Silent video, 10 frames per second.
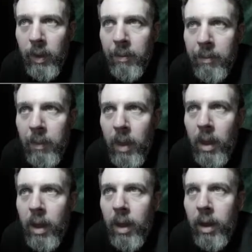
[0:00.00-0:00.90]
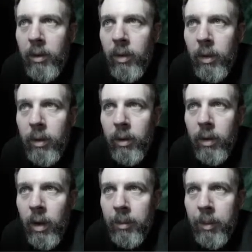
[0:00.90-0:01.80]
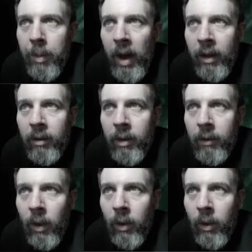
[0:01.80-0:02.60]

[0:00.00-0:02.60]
Okay, it's hooked up to positive